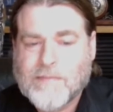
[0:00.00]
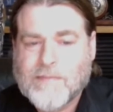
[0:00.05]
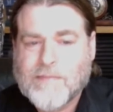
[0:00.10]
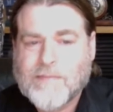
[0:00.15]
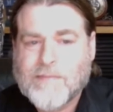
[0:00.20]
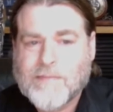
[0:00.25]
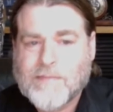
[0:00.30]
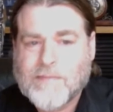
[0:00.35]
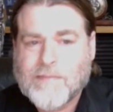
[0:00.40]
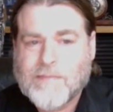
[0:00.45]

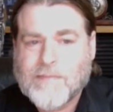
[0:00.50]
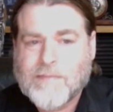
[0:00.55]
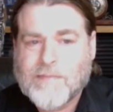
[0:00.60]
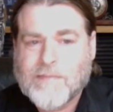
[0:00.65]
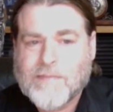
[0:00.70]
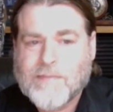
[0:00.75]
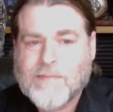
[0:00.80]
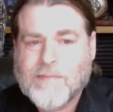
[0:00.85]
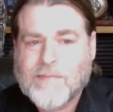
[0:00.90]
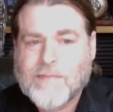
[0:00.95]

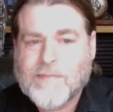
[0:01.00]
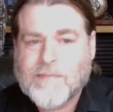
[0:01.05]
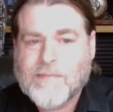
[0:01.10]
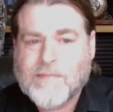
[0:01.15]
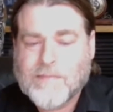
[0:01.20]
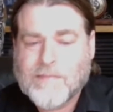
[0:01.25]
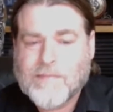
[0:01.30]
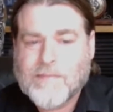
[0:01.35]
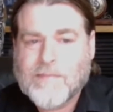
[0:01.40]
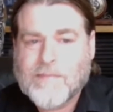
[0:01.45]

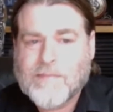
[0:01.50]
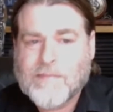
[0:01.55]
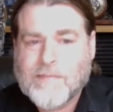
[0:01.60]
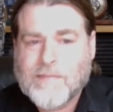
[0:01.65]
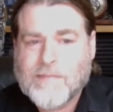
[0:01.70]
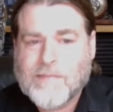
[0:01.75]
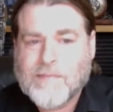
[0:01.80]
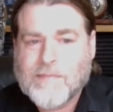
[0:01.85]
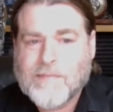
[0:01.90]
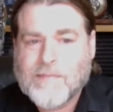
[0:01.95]

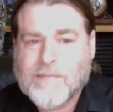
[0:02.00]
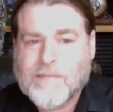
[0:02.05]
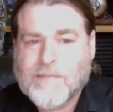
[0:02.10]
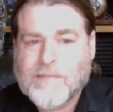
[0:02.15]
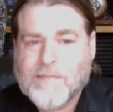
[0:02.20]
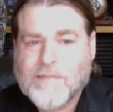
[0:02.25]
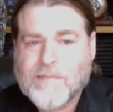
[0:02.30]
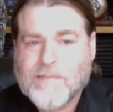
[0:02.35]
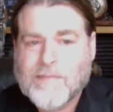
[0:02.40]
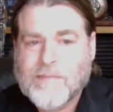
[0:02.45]

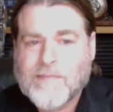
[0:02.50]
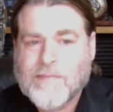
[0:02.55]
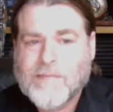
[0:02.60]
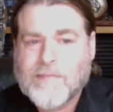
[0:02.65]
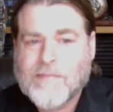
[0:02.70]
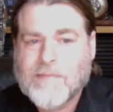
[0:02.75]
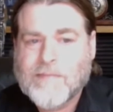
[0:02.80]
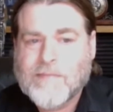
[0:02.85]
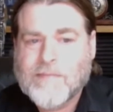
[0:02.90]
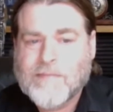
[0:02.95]

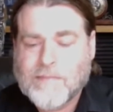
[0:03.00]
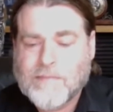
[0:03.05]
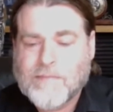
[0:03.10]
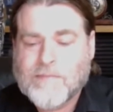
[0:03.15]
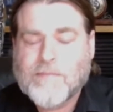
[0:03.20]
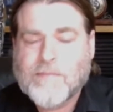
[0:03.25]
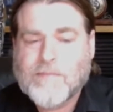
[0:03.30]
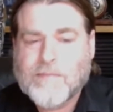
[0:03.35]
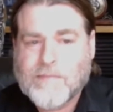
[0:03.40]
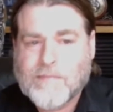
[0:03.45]

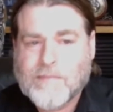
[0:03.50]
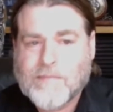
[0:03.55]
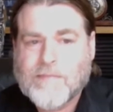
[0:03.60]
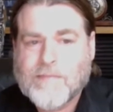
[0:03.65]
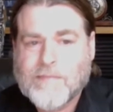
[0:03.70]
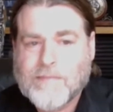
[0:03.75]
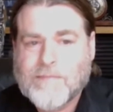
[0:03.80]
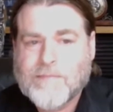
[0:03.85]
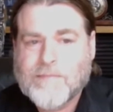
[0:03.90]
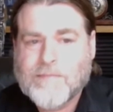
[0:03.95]

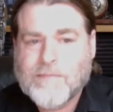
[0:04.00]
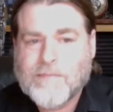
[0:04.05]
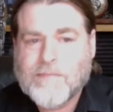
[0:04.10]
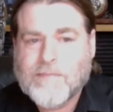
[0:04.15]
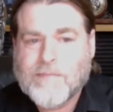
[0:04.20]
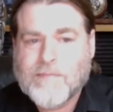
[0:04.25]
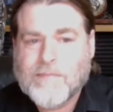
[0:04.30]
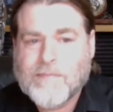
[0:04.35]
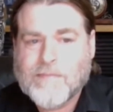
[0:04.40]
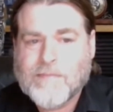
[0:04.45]

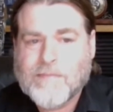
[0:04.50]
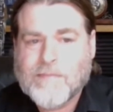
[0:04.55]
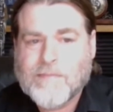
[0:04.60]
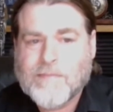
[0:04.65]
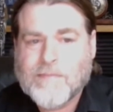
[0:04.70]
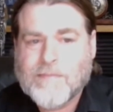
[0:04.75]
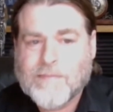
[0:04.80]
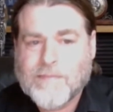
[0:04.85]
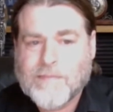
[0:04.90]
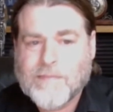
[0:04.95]

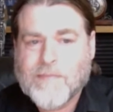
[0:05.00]
The person shown says nothing.